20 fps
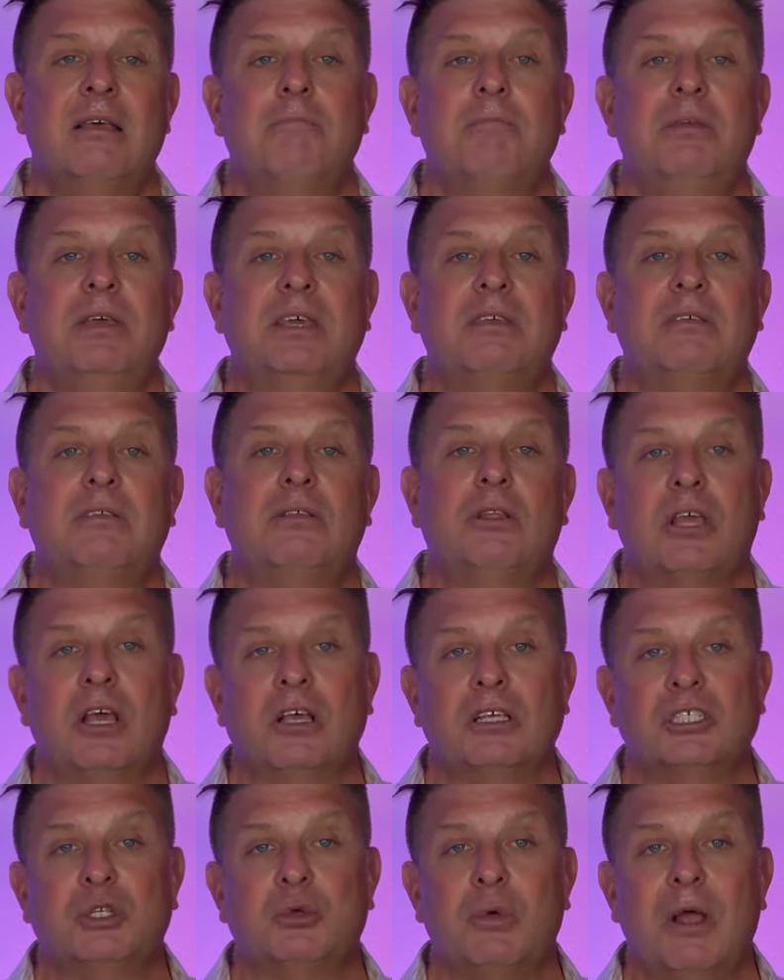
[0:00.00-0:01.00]

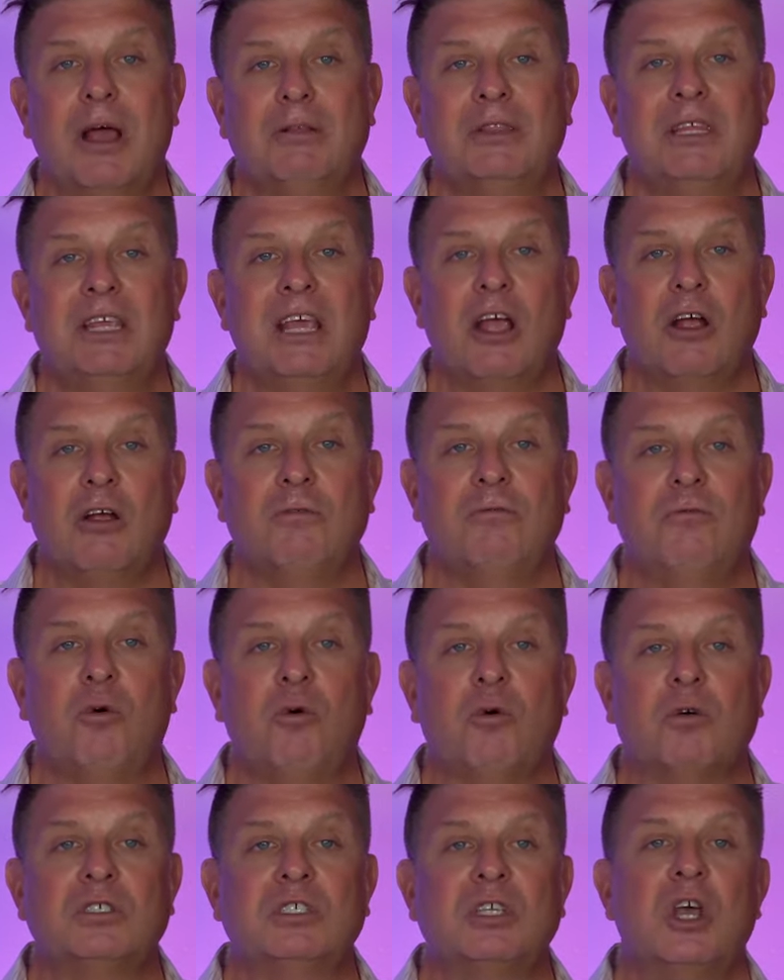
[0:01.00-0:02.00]
because throughout the Air
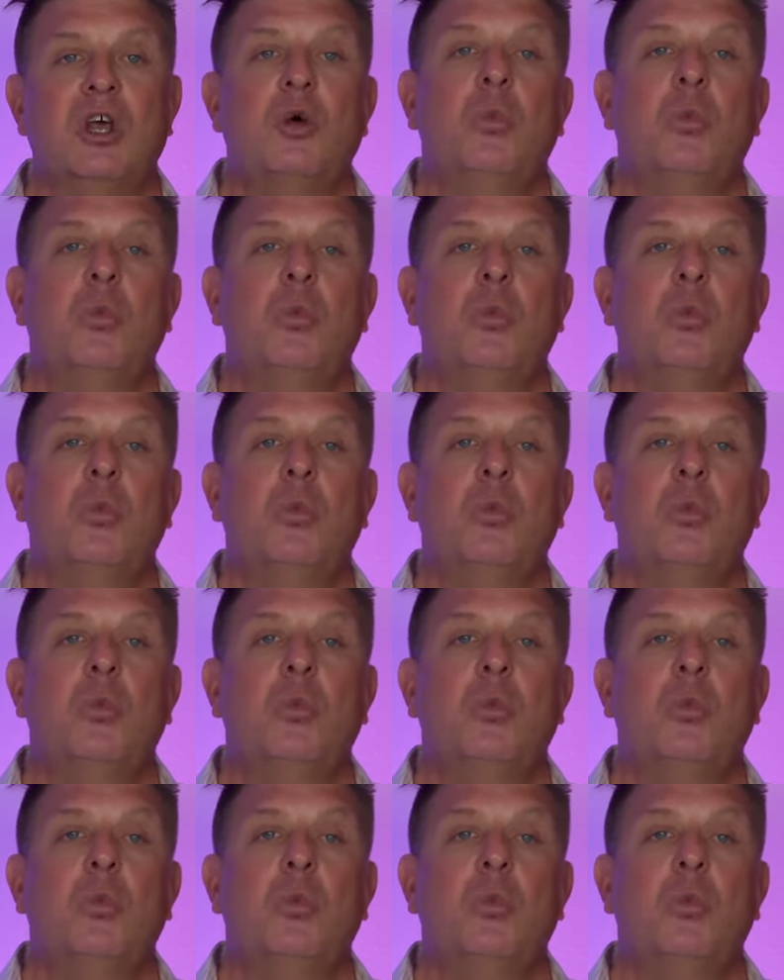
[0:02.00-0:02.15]
Force,